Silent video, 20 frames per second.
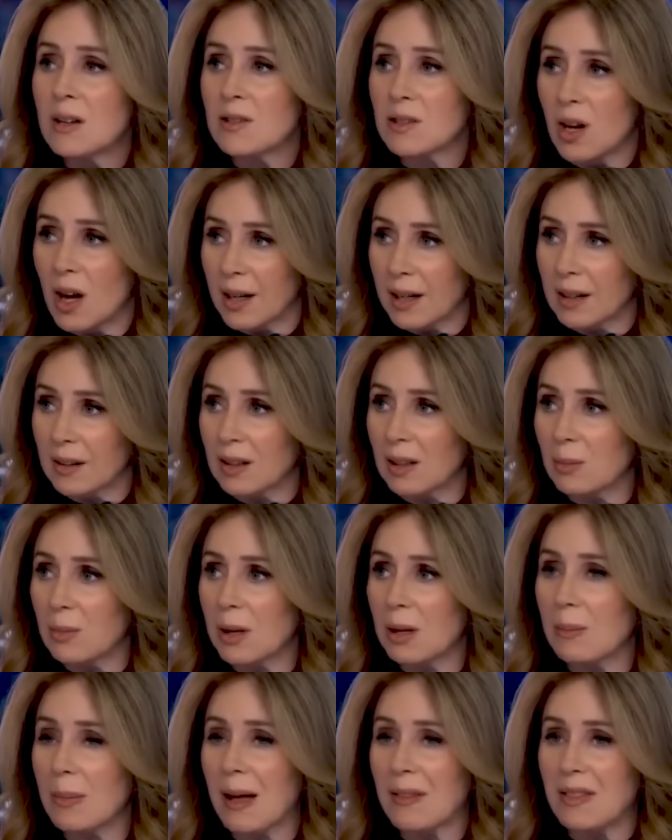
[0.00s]
talking a little bit
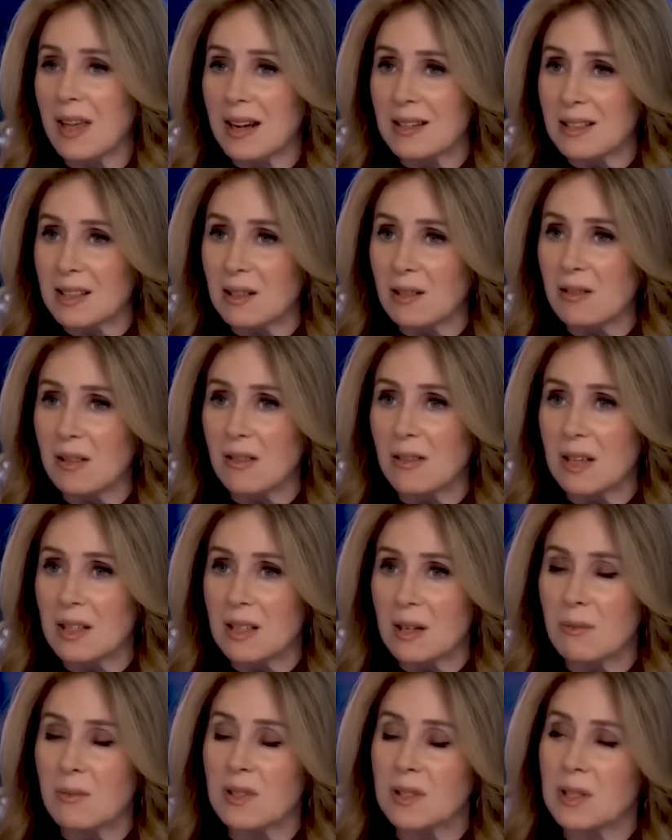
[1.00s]
about that deal that they
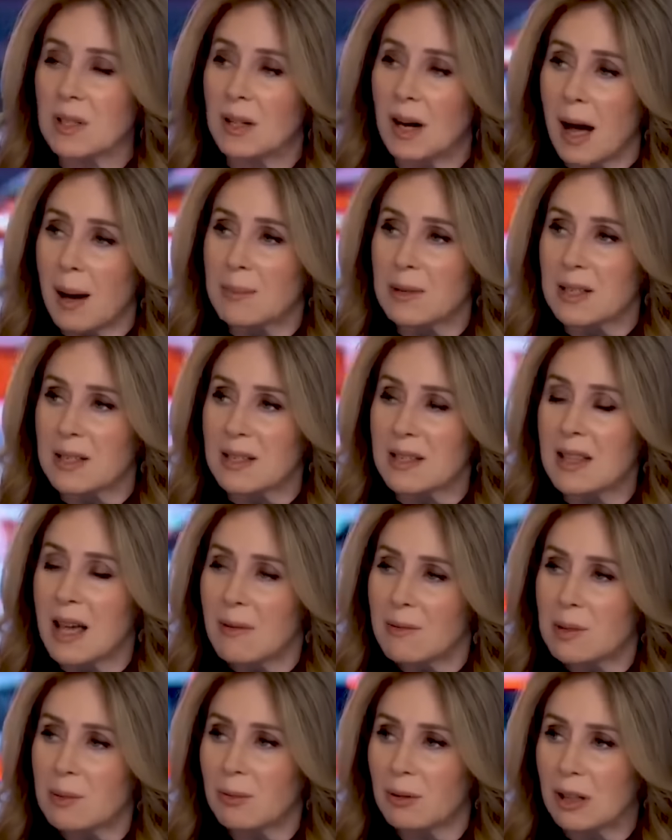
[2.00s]
did with Synopsys, and that
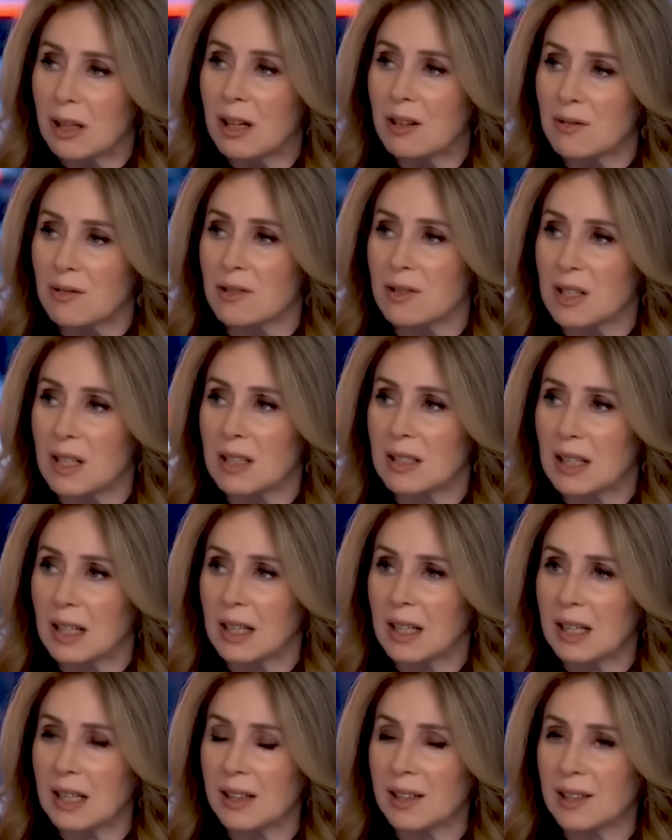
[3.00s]
was pretty interesting to
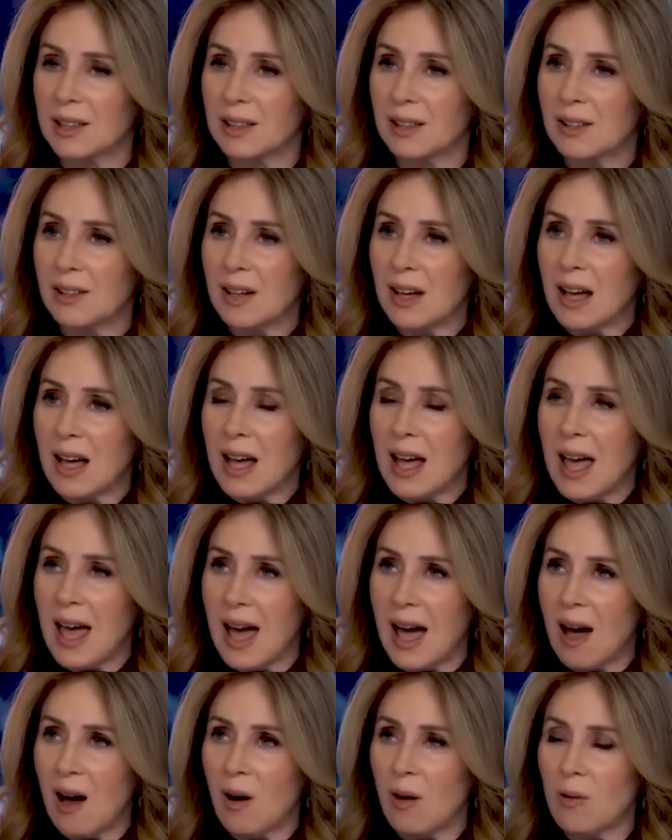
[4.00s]
hear
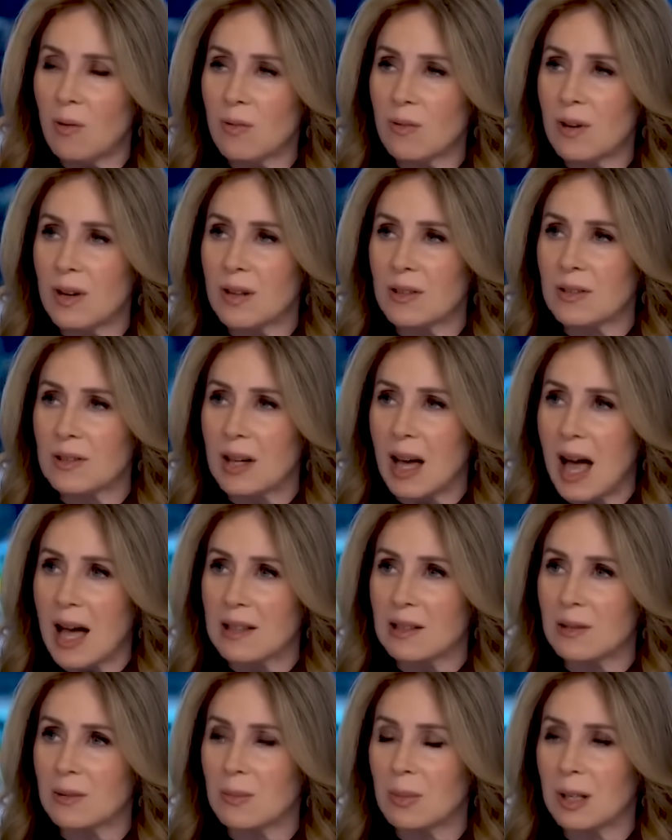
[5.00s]
how it's
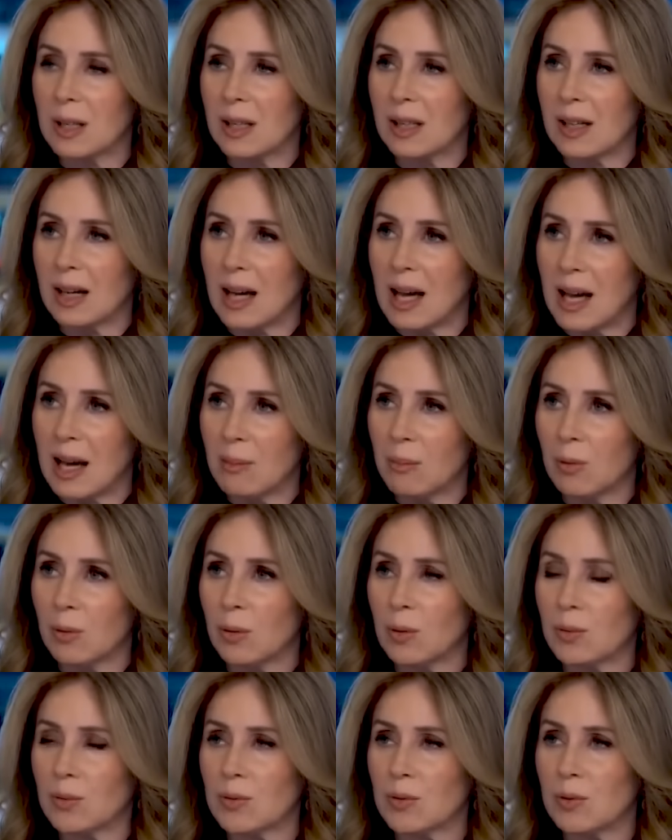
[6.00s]
got to be
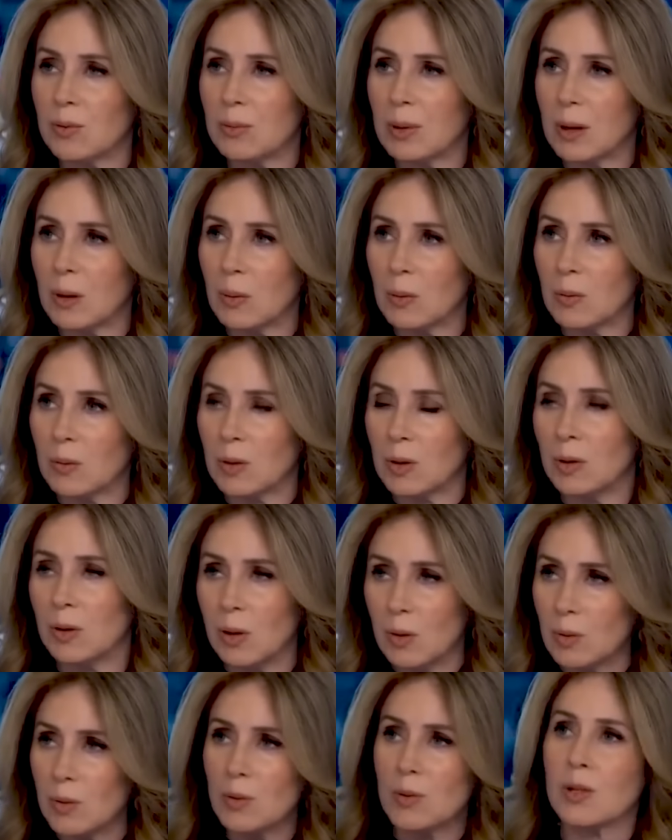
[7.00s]
able to be
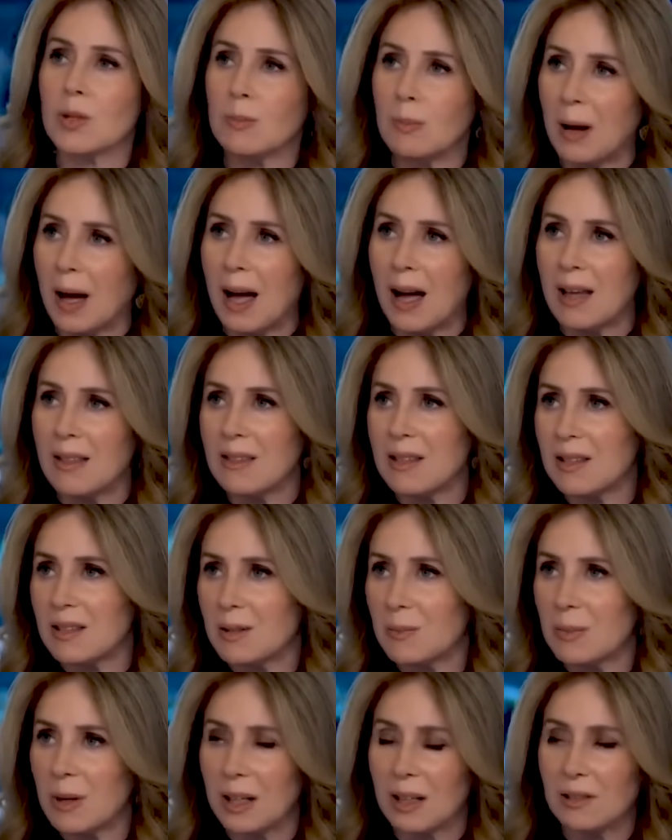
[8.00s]
used by these
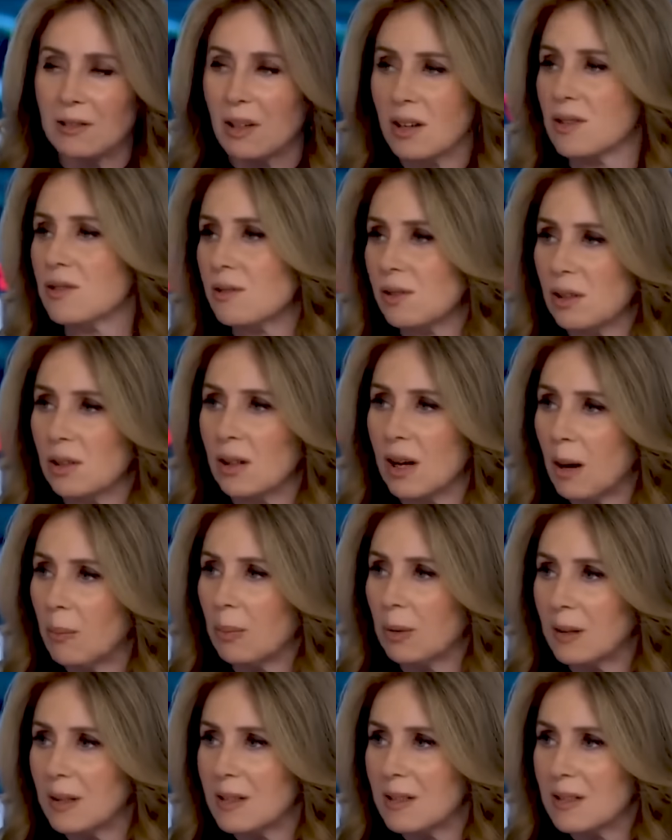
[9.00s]
big industrial
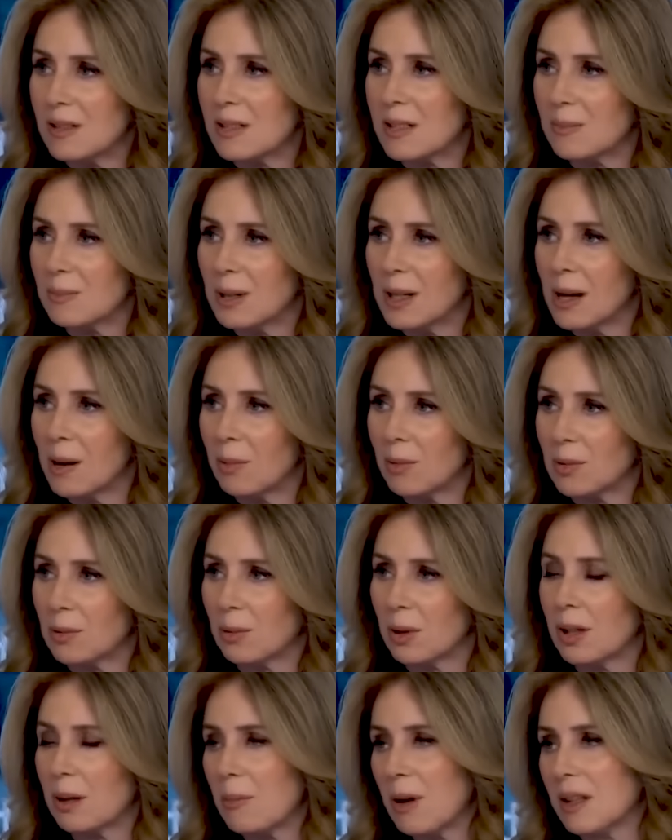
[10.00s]
companies to be able to
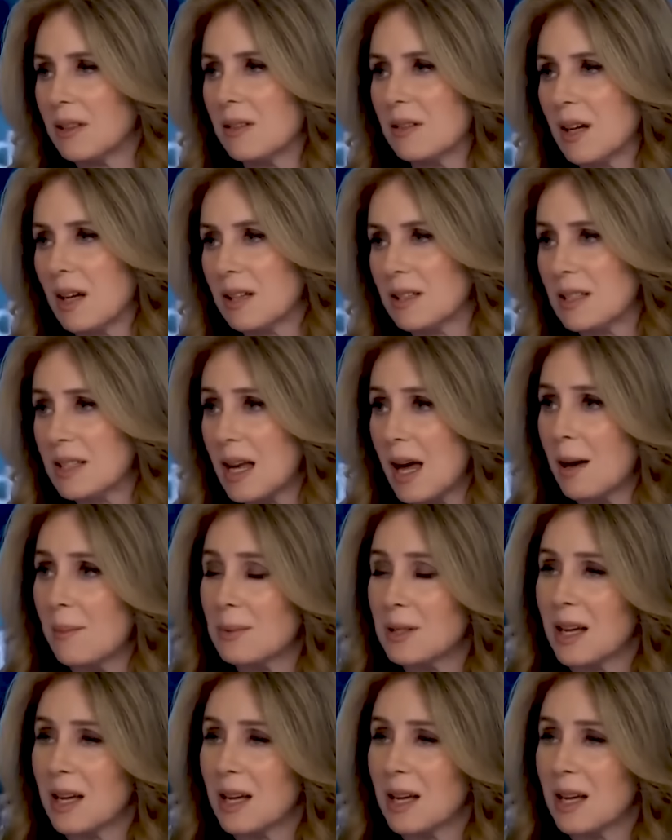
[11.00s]
really make the next steps.